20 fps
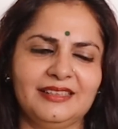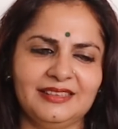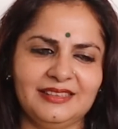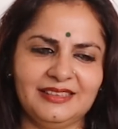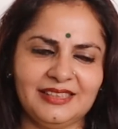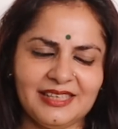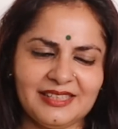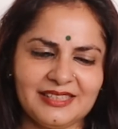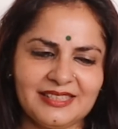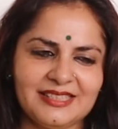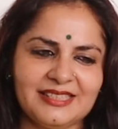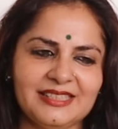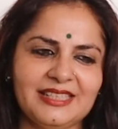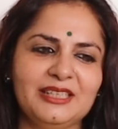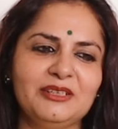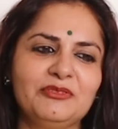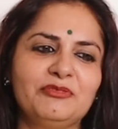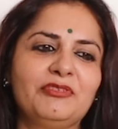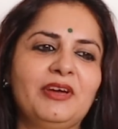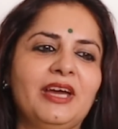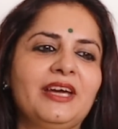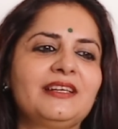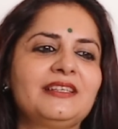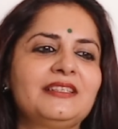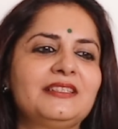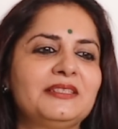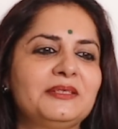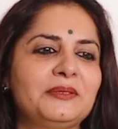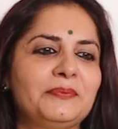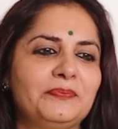Yes, in
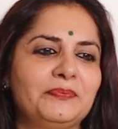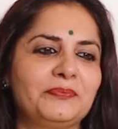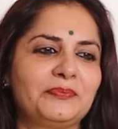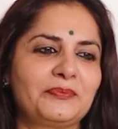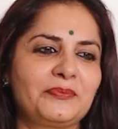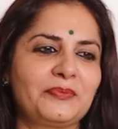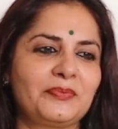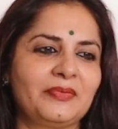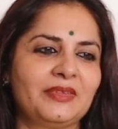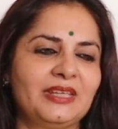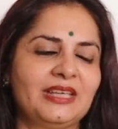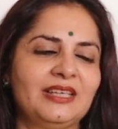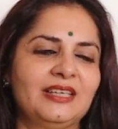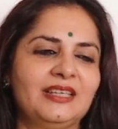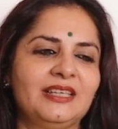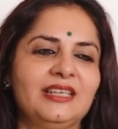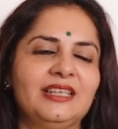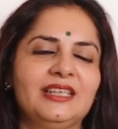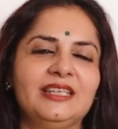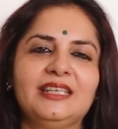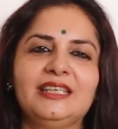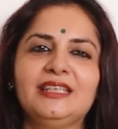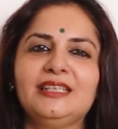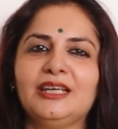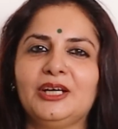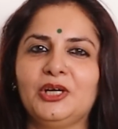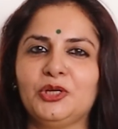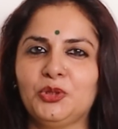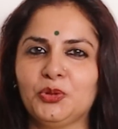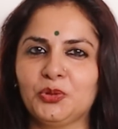fact,
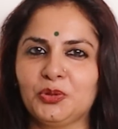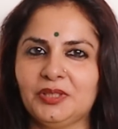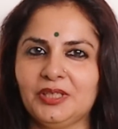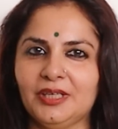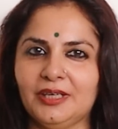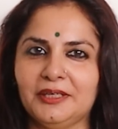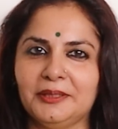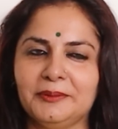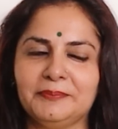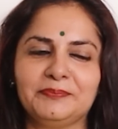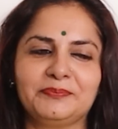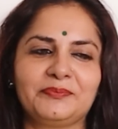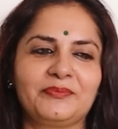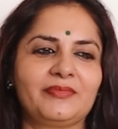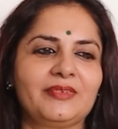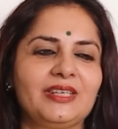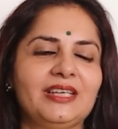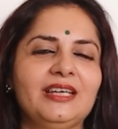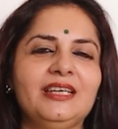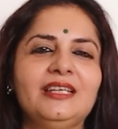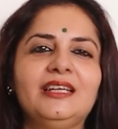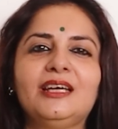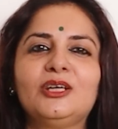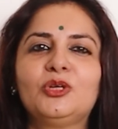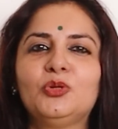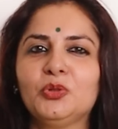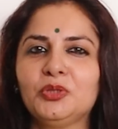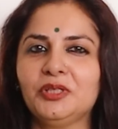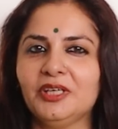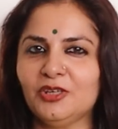in Ayodhya, and
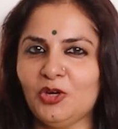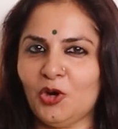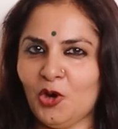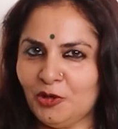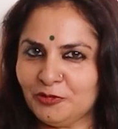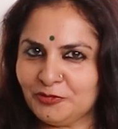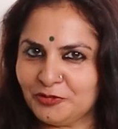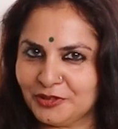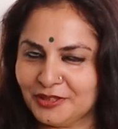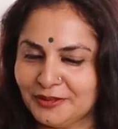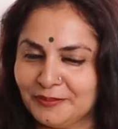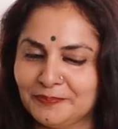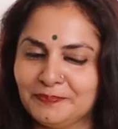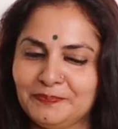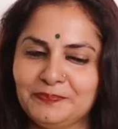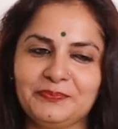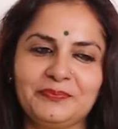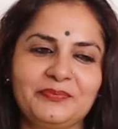I go there often,